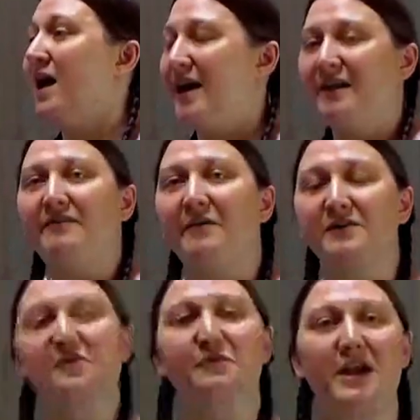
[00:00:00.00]
And I found
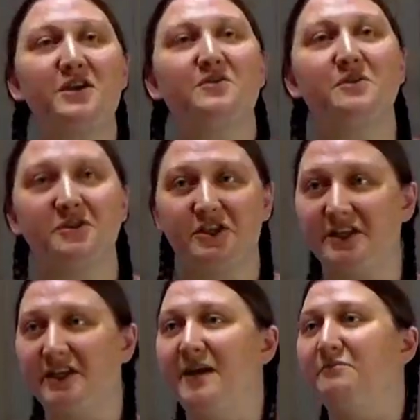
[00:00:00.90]
this great eulogy
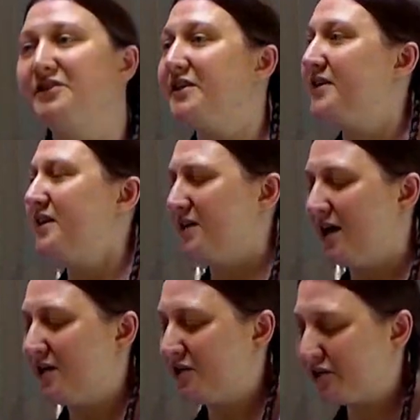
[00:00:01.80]
to him, which I think
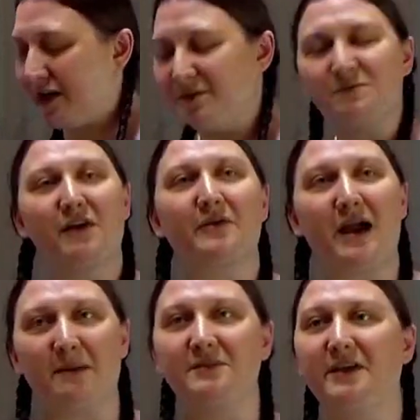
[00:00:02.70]
uh, describes him rather
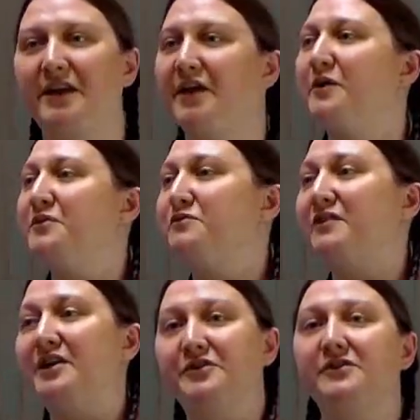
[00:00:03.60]
aptly, and I hope you
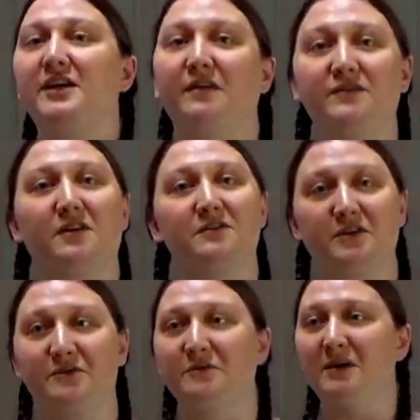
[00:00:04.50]
find yourselves
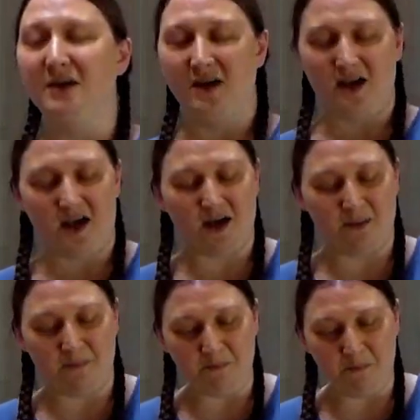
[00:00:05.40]
also
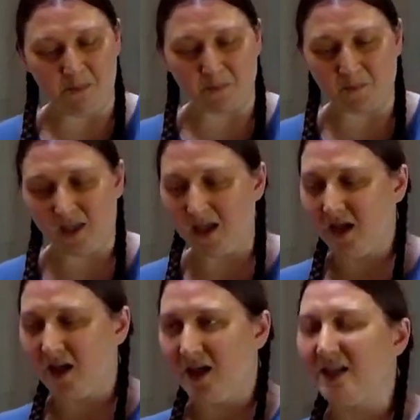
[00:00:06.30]
um,
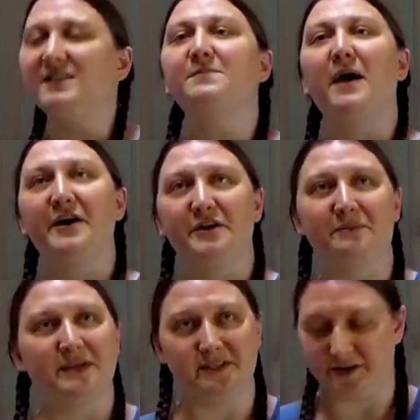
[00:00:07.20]
inspired
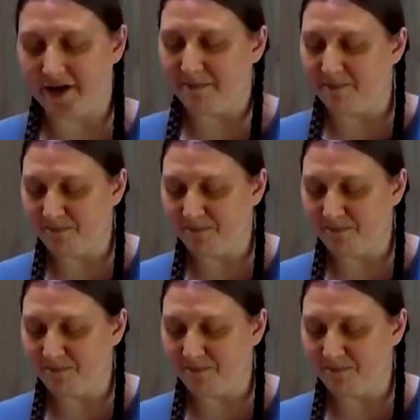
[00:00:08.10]
by Ziryab.